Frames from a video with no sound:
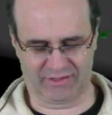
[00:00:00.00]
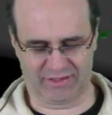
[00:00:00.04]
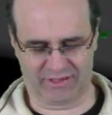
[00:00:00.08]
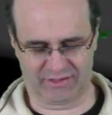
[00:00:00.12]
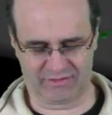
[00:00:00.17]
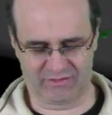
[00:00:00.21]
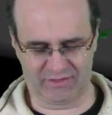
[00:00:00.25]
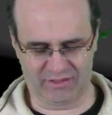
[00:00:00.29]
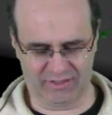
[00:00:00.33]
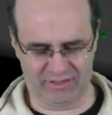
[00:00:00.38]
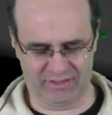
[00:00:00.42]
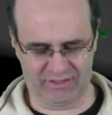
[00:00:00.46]

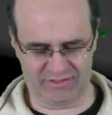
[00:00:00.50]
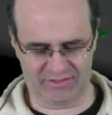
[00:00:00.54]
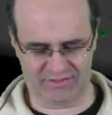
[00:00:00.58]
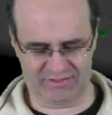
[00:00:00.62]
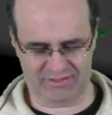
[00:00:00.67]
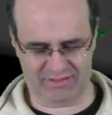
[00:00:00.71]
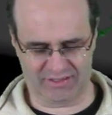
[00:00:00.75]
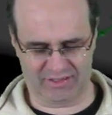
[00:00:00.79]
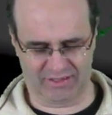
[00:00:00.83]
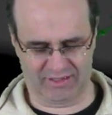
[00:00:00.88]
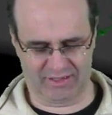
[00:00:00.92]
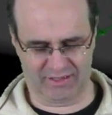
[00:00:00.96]
this,
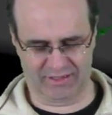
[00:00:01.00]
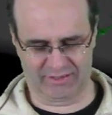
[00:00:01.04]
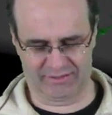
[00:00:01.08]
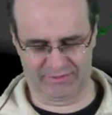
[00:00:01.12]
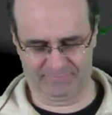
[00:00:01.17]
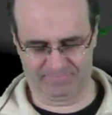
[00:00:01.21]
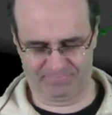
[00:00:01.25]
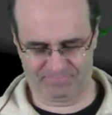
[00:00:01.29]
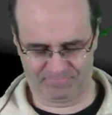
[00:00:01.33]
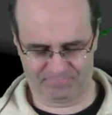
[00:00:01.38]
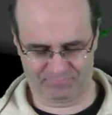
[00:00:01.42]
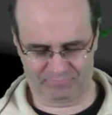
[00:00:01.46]

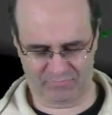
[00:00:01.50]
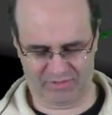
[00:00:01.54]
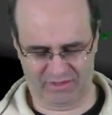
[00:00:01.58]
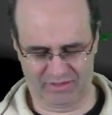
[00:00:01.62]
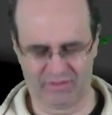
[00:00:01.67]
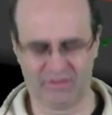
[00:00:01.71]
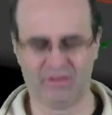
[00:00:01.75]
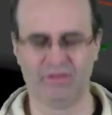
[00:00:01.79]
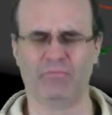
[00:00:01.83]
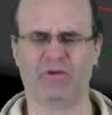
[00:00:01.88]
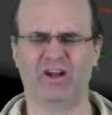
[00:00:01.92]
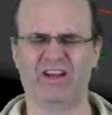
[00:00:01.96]

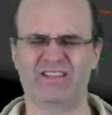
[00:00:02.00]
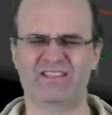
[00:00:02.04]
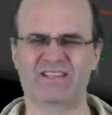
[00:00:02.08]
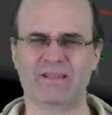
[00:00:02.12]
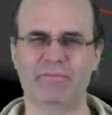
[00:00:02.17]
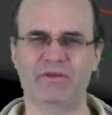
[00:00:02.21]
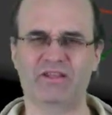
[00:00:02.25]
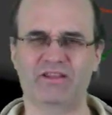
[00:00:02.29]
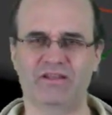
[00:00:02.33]
but it's a